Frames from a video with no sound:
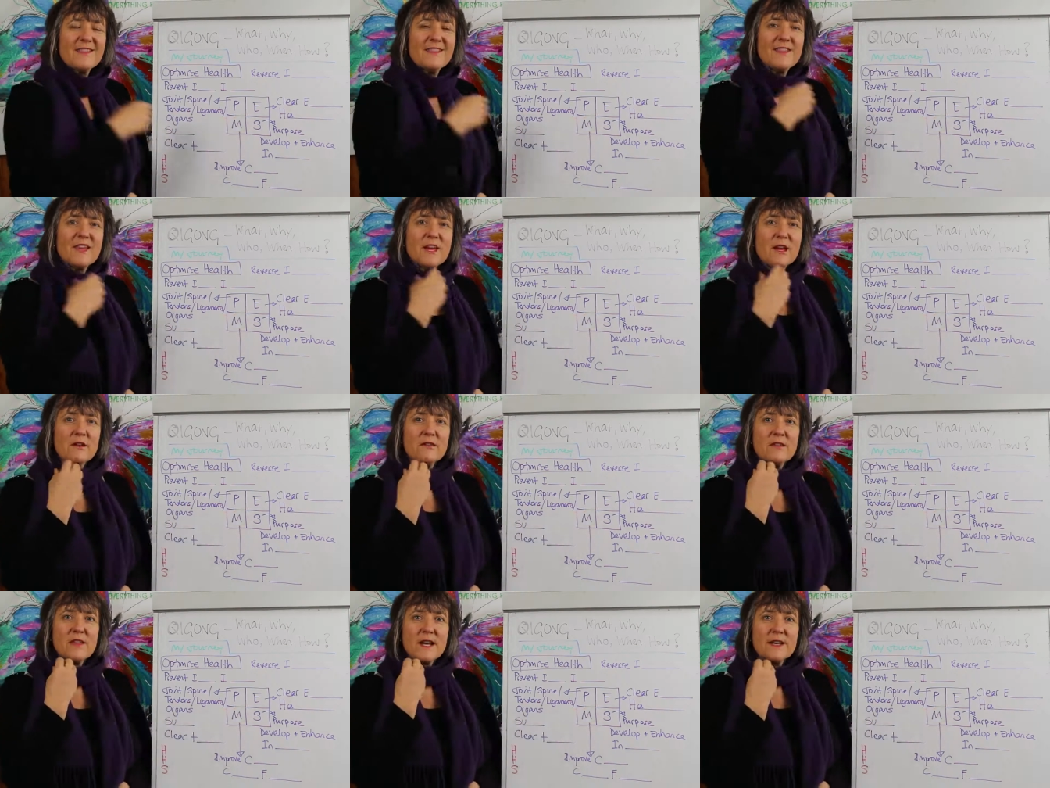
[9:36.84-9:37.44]

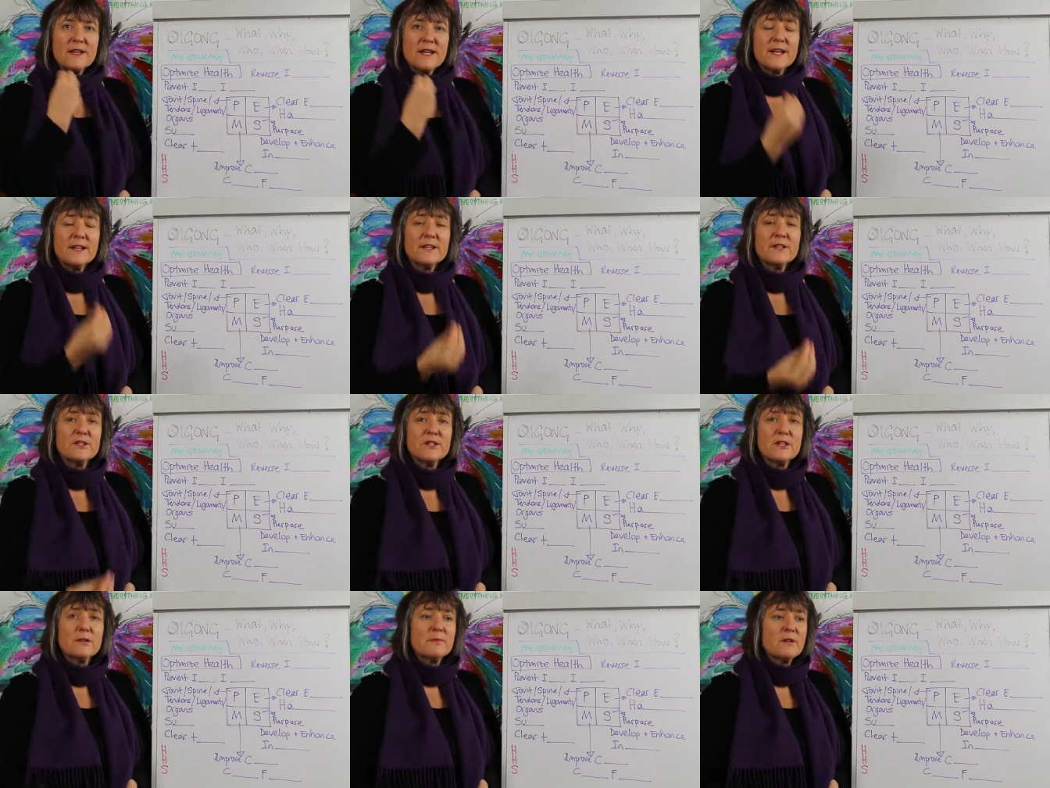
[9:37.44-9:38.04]
They, that
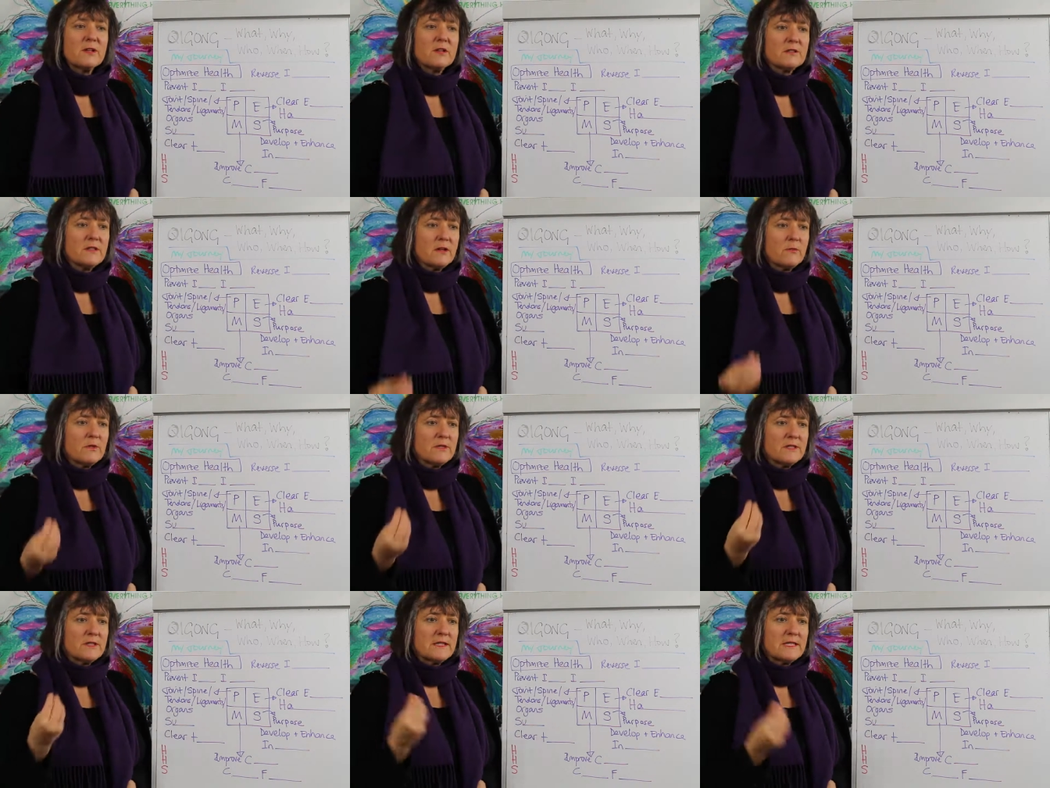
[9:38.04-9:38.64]
energy, because I
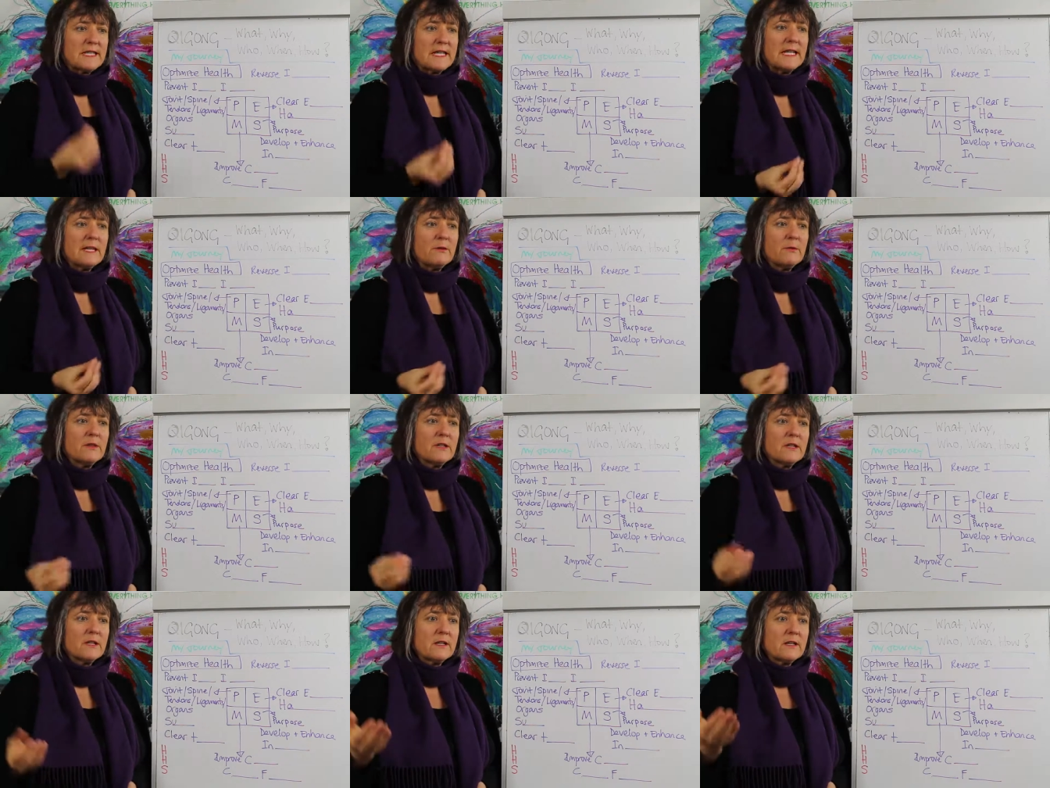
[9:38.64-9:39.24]
wasn't dealing
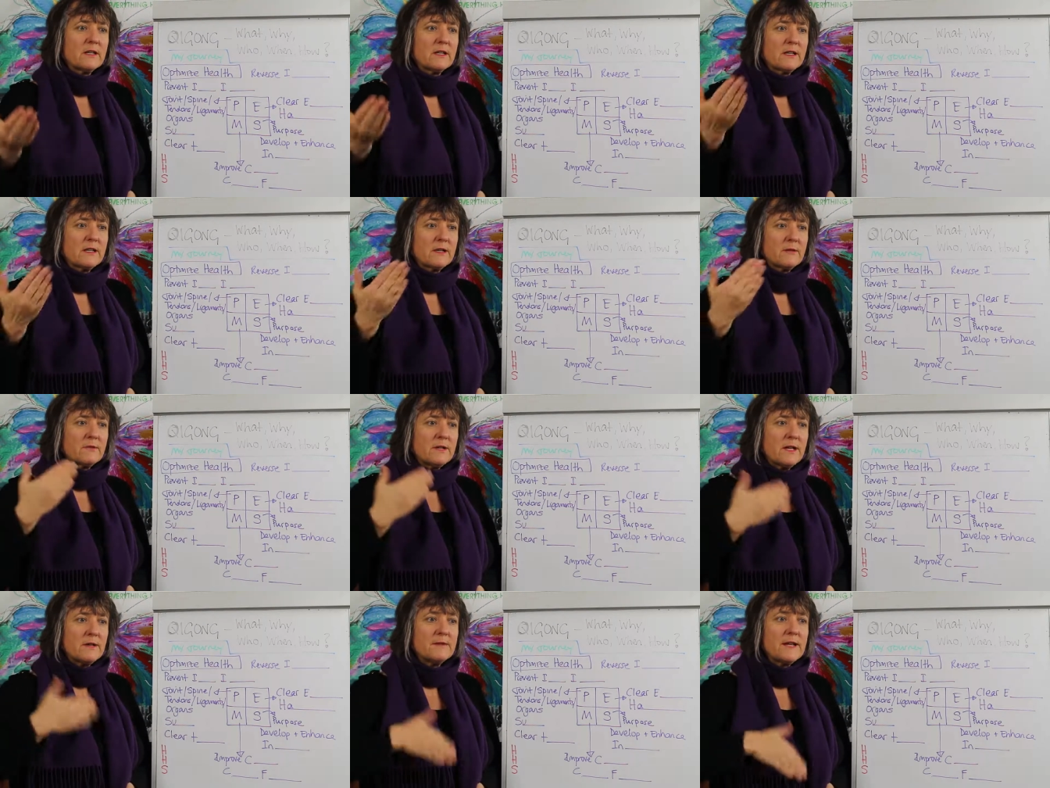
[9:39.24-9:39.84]
with it and,
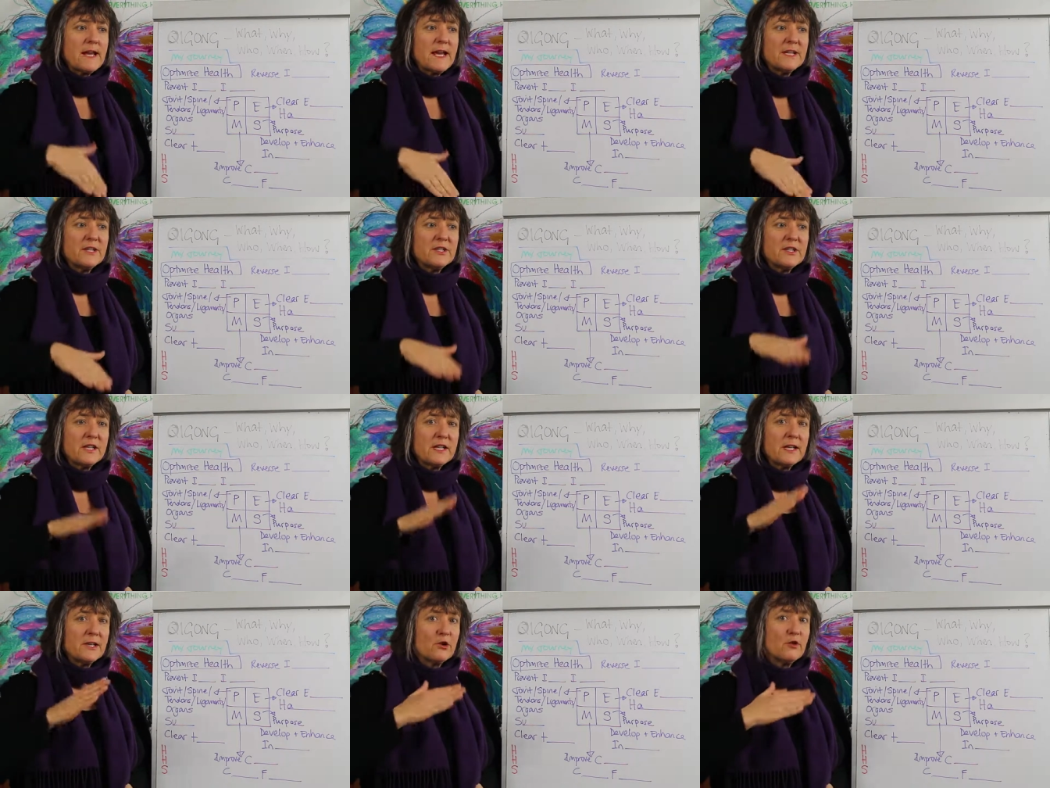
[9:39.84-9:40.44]
it, and
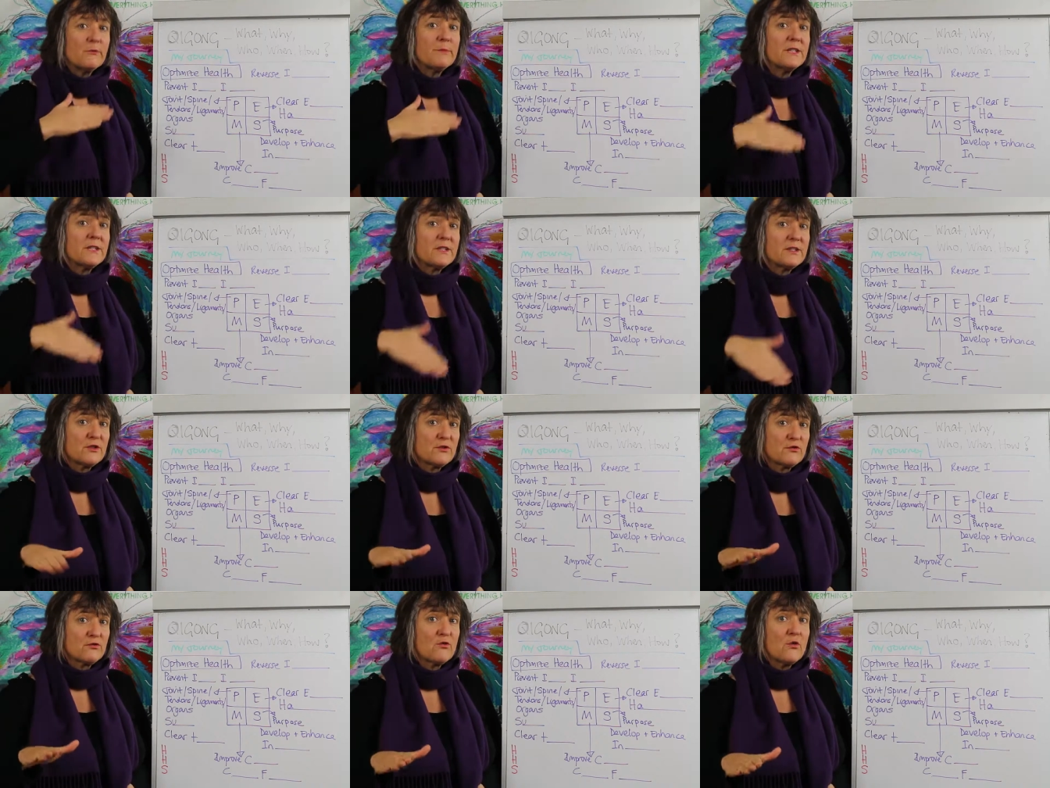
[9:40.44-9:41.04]
energy cannot be
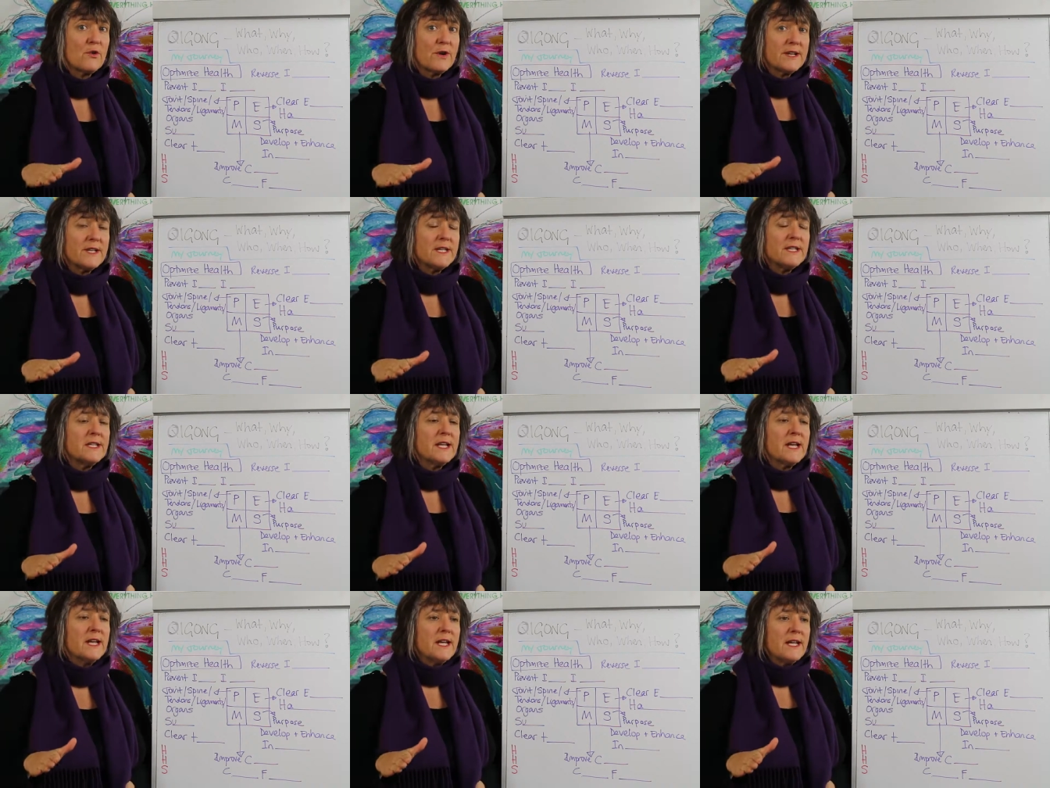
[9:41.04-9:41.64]

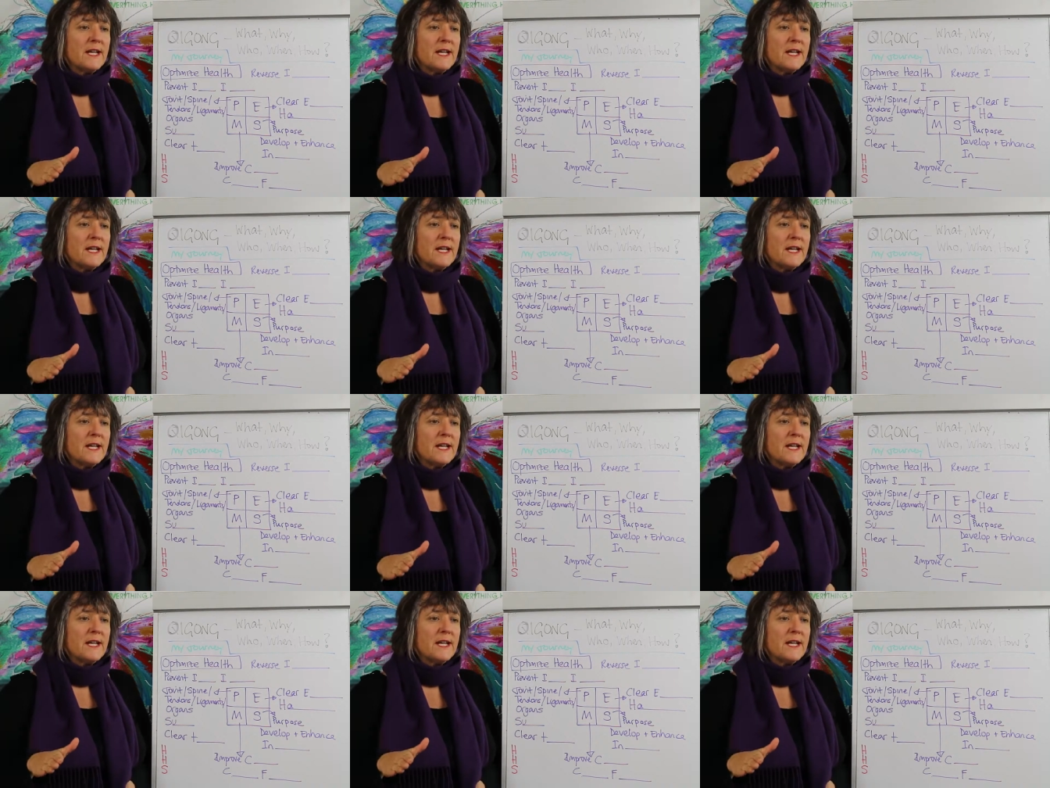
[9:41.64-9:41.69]
destroyed.